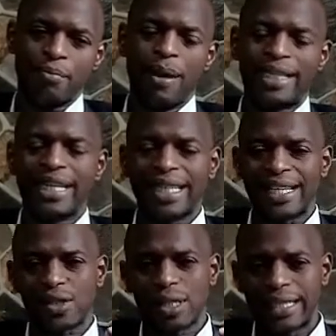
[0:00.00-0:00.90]
But let
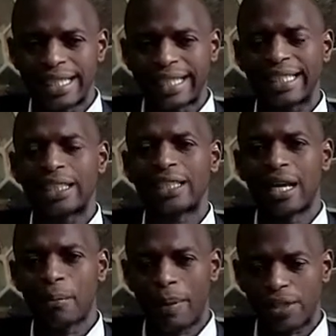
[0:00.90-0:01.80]
us take it
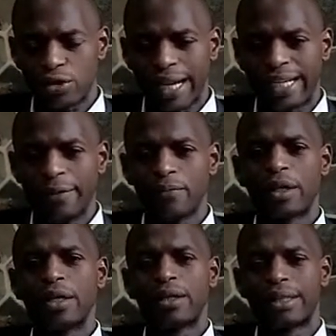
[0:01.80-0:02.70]
personally,
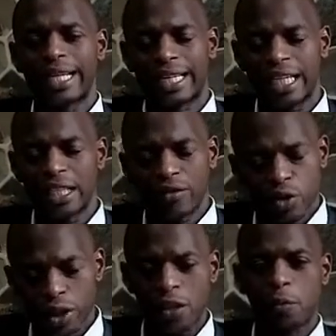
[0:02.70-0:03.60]
take the
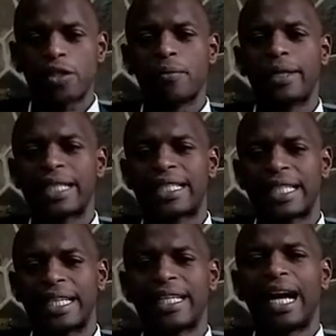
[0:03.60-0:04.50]
individual
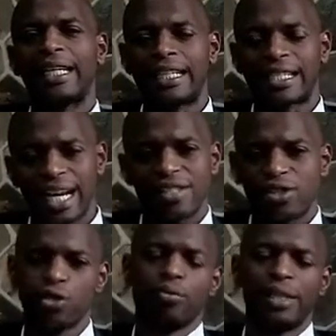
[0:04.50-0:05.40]
responsibility, and
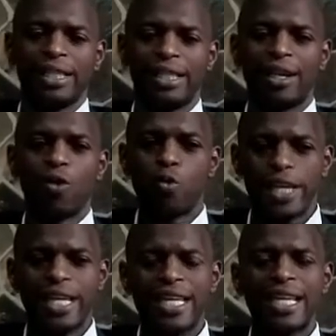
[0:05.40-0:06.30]
trust you, me,
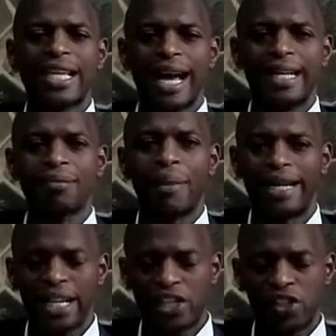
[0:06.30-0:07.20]
we can
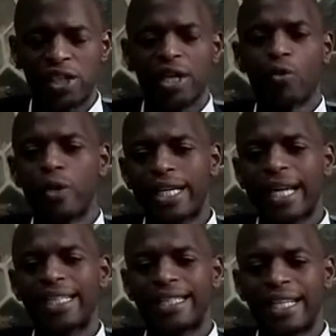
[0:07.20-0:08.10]
manage, we
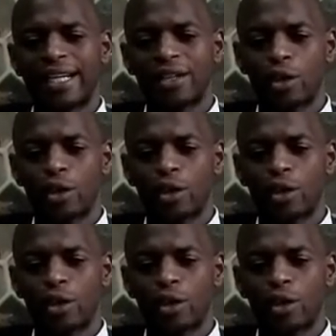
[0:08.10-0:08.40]
can take